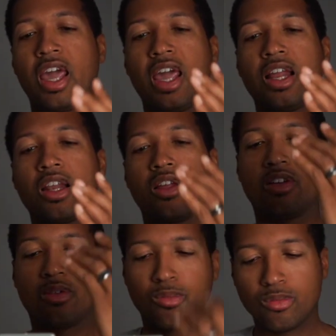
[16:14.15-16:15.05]
And
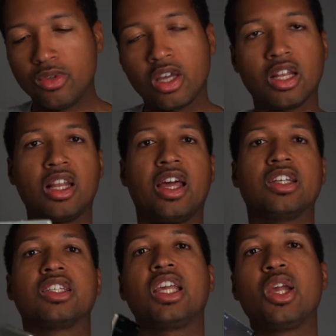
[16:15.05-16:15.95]

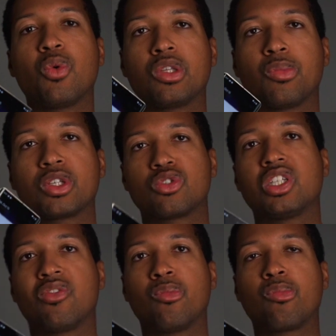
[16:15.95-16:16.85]
nonetheless, here with the Pixel
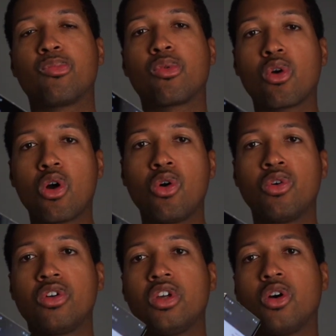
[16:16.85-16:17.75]
7
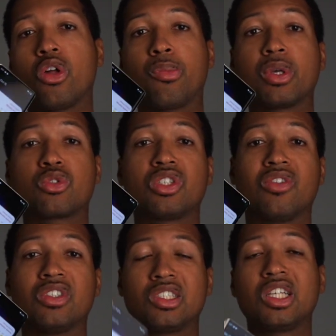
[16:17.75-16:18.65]
Pro, or the Pixel
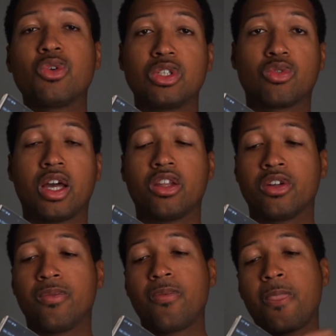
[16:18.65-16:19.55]
7 series
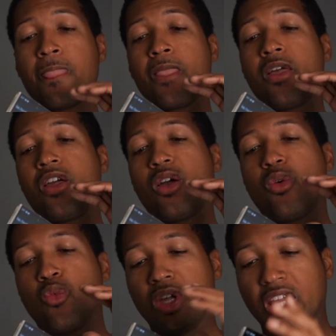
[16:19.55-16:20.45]
rather,
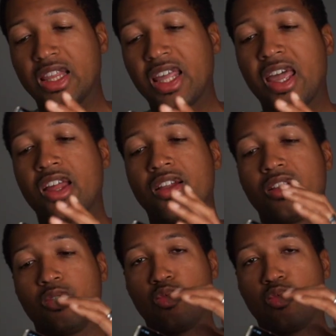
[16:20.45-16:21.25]
we get that